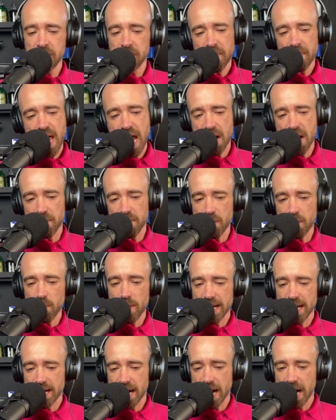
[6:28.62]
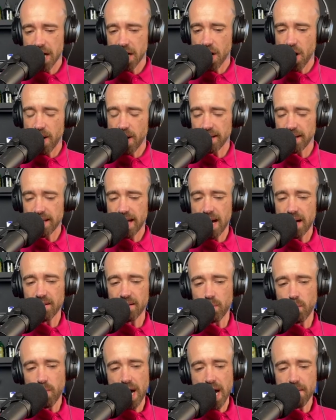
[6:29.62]
every weekend going down
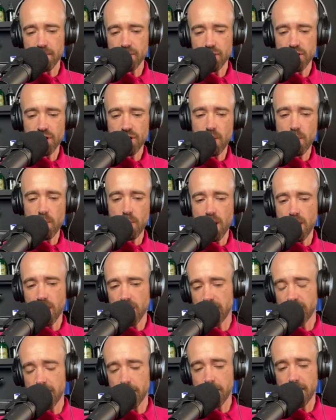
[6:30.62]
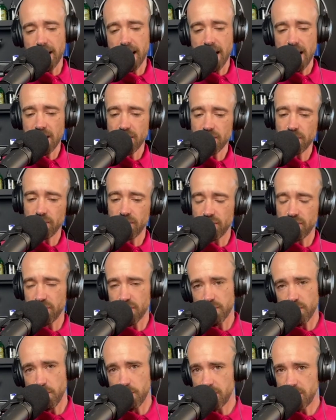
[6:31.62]
to whatever show I could get my hands on and
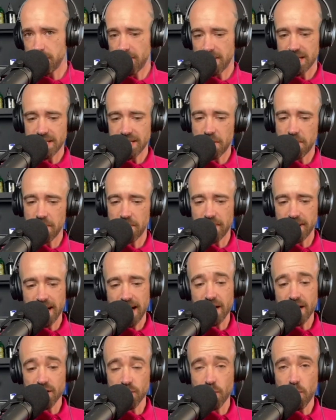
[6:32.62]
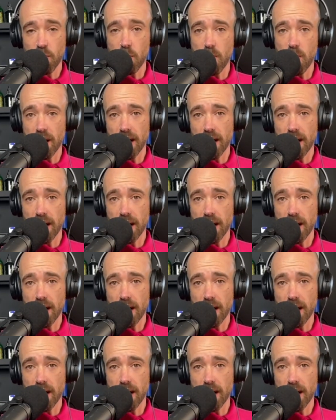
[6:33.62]
just losing myself, and that is cool.